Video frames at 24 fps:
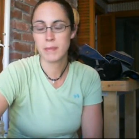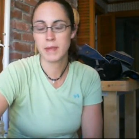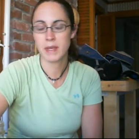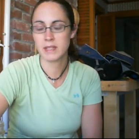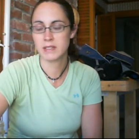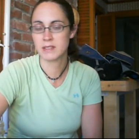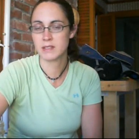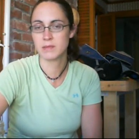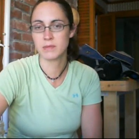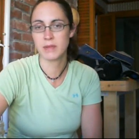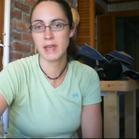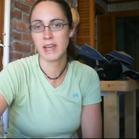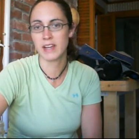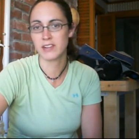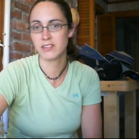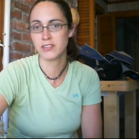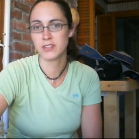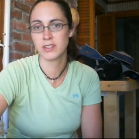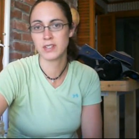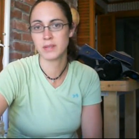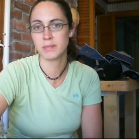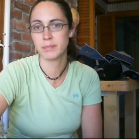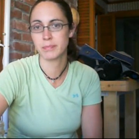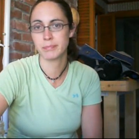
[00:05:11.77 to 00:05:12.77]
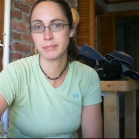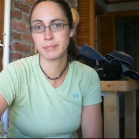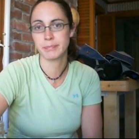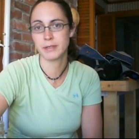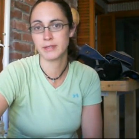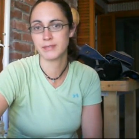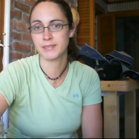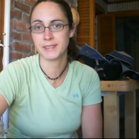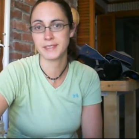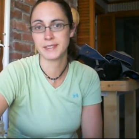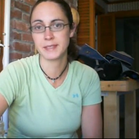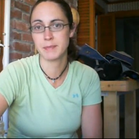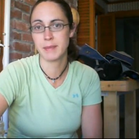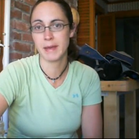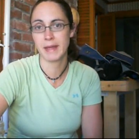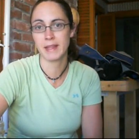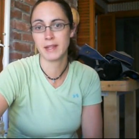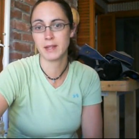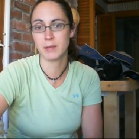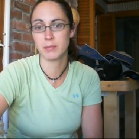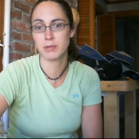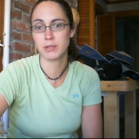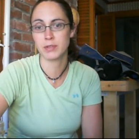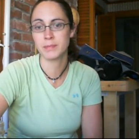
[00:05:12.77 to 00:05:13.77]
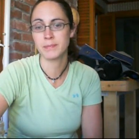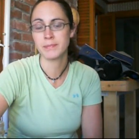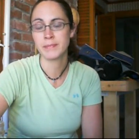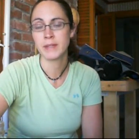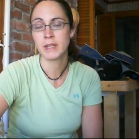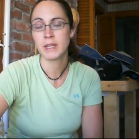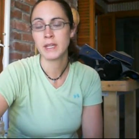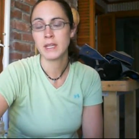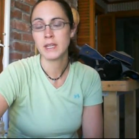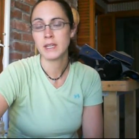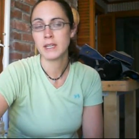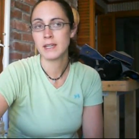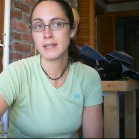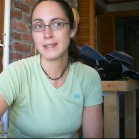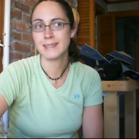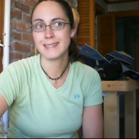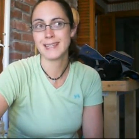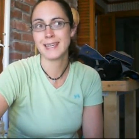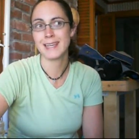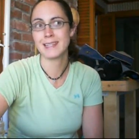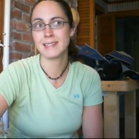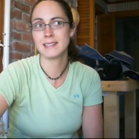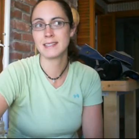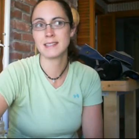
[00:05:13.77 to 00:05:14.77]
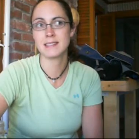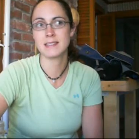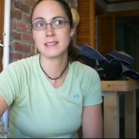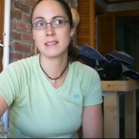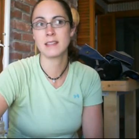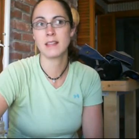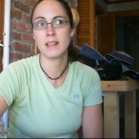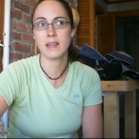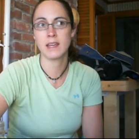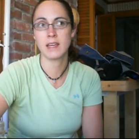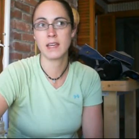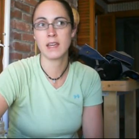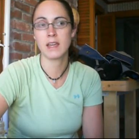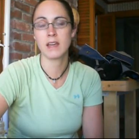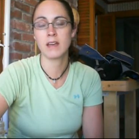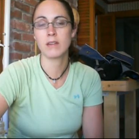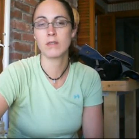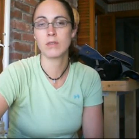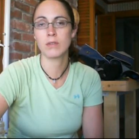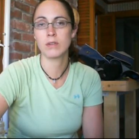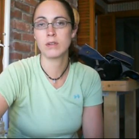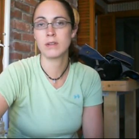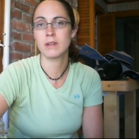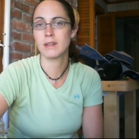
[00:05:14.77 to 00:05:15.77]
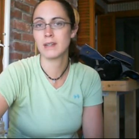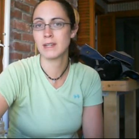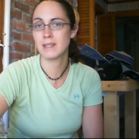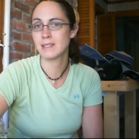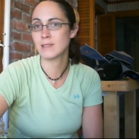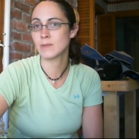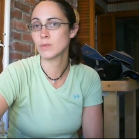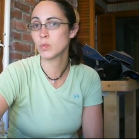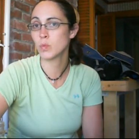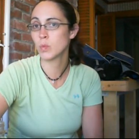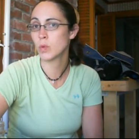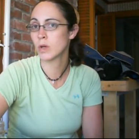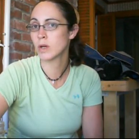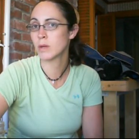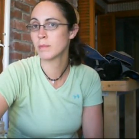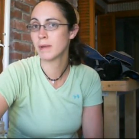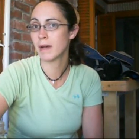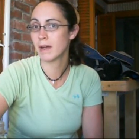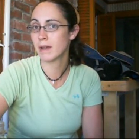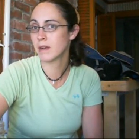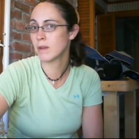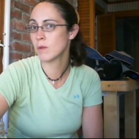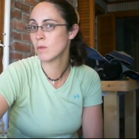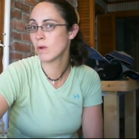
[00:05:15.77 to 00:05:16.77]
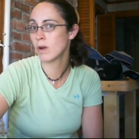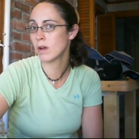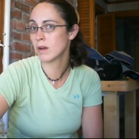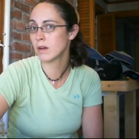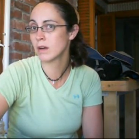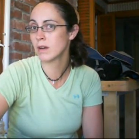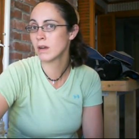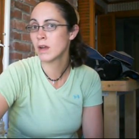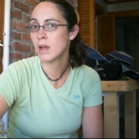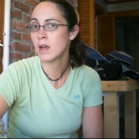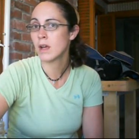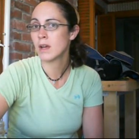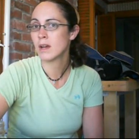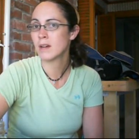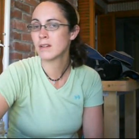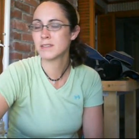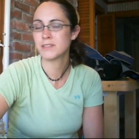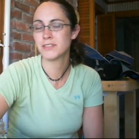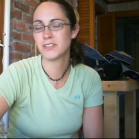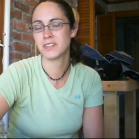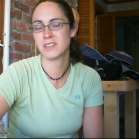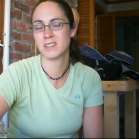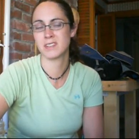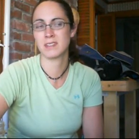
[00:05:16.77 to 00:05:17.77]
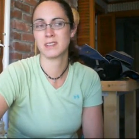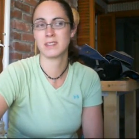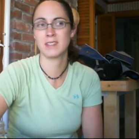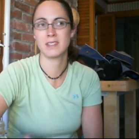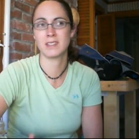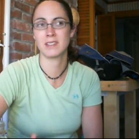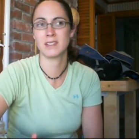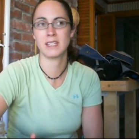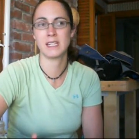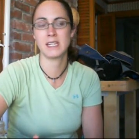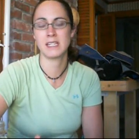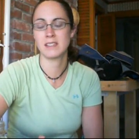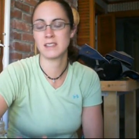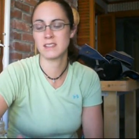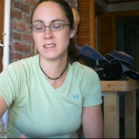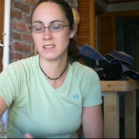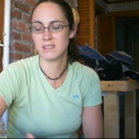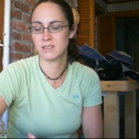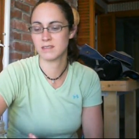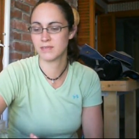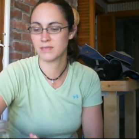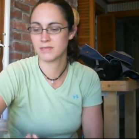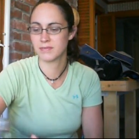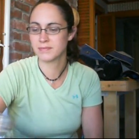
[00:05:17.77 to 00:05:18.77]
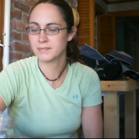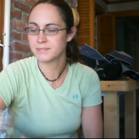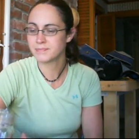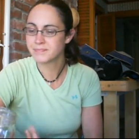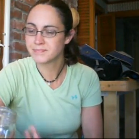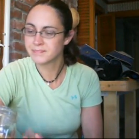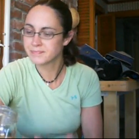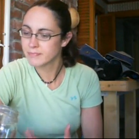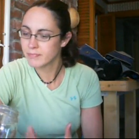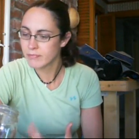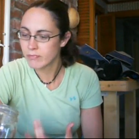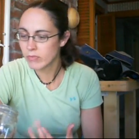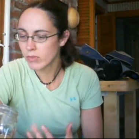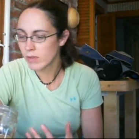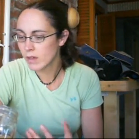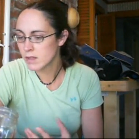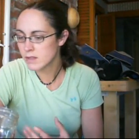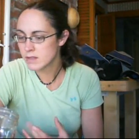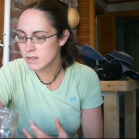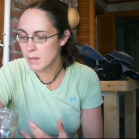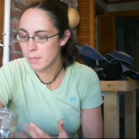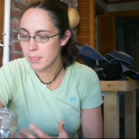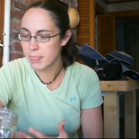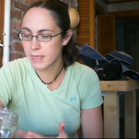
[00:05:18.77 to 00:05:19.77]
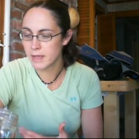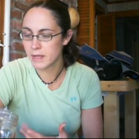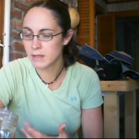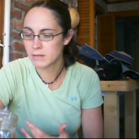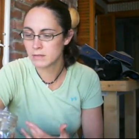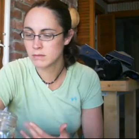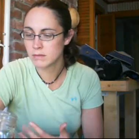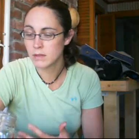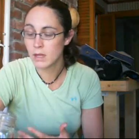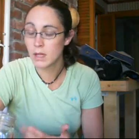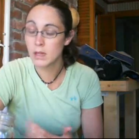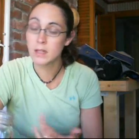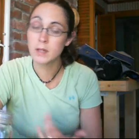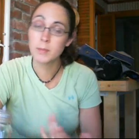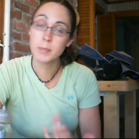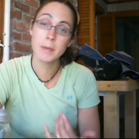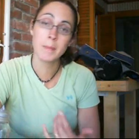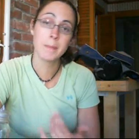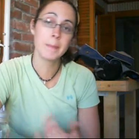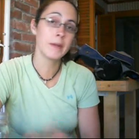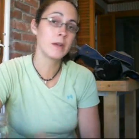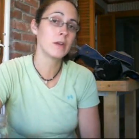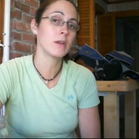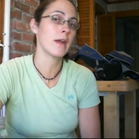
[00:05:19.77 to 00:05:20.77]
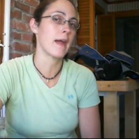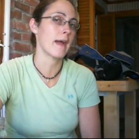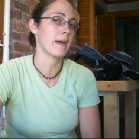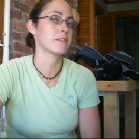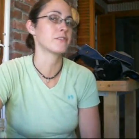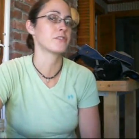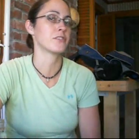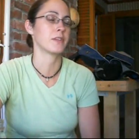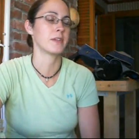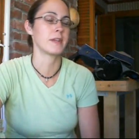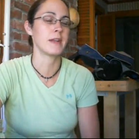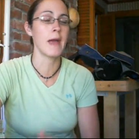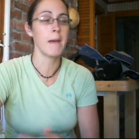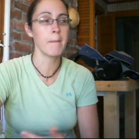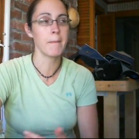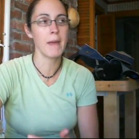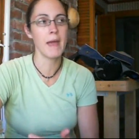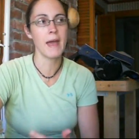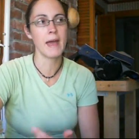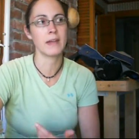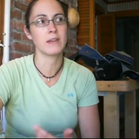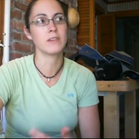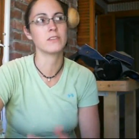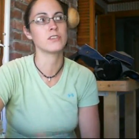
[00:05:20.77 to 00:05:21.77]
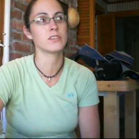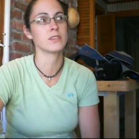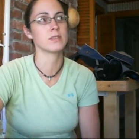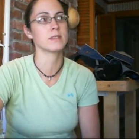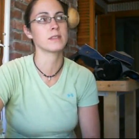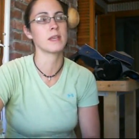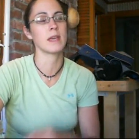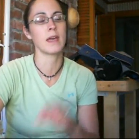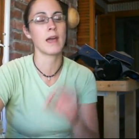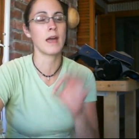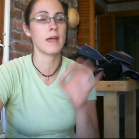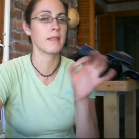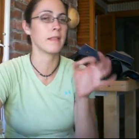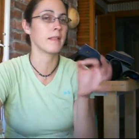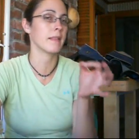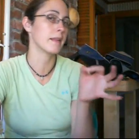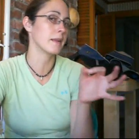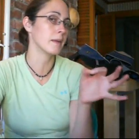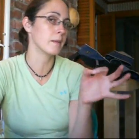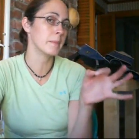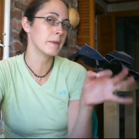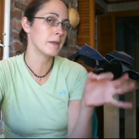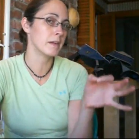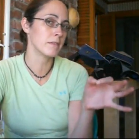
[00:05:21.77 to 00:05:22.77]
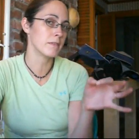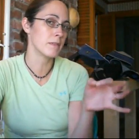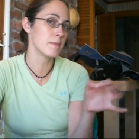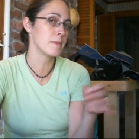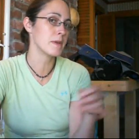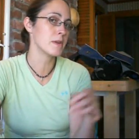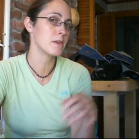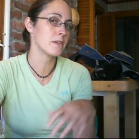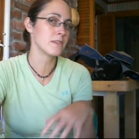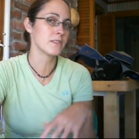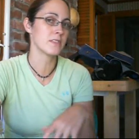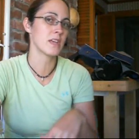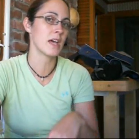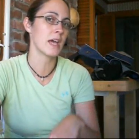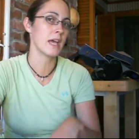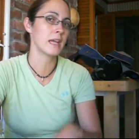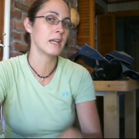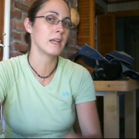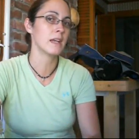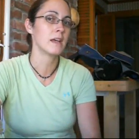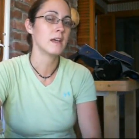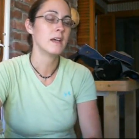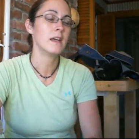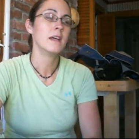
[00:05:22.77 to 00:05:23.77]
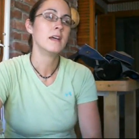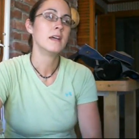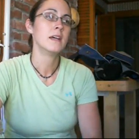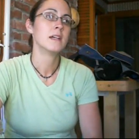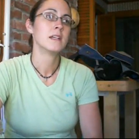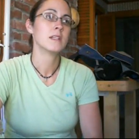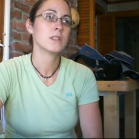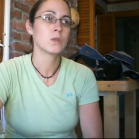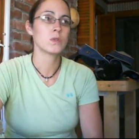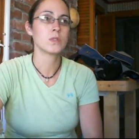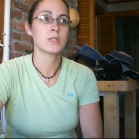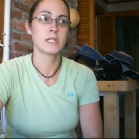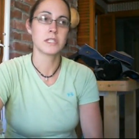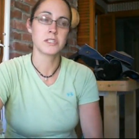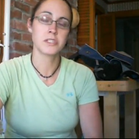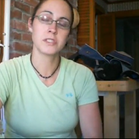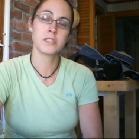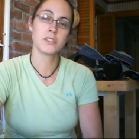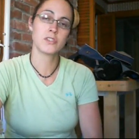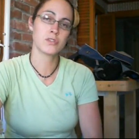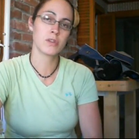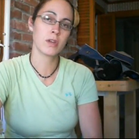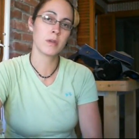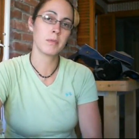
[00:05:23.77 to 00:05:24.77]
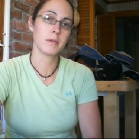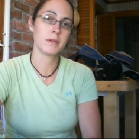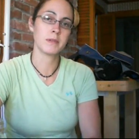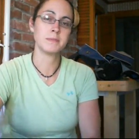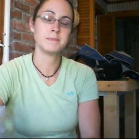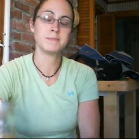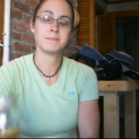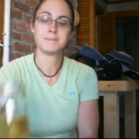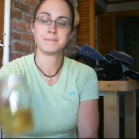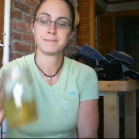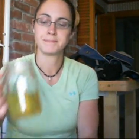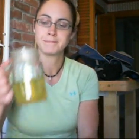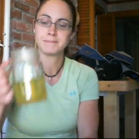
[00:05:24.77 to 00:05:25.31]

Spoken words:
It's actually perfectly palatable. It tastes like nice warm honey water with just a little hint of something a little bit bitter, actually. Not bad, just like on a little bit of the bitter side. So it's actually enjoyable.